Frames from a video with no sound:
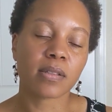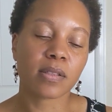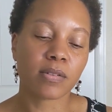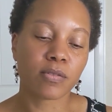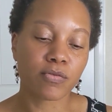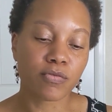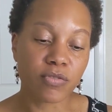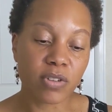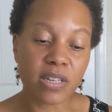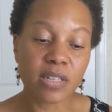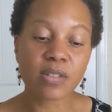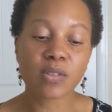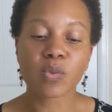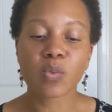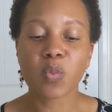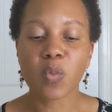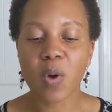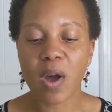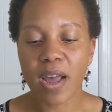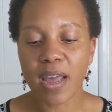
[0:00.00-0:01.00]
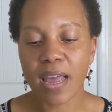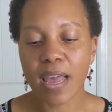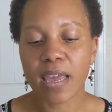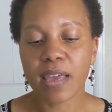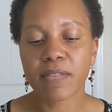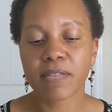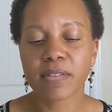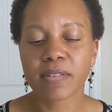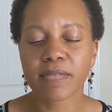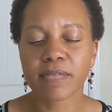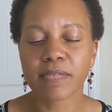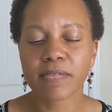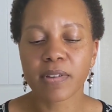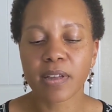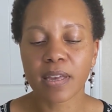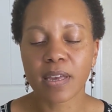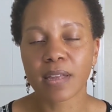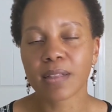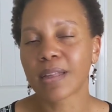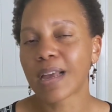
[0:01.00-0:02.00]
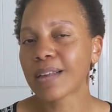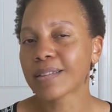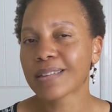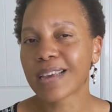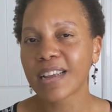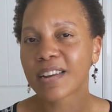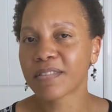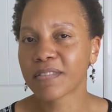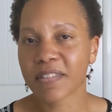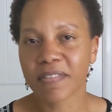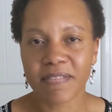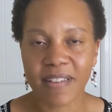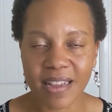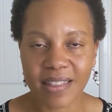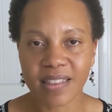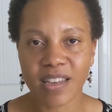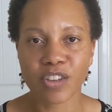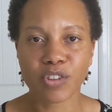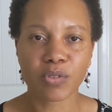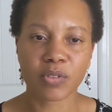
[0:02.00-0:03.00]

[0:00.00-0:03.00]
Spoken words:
the reason why I even, again, outside of the fact that,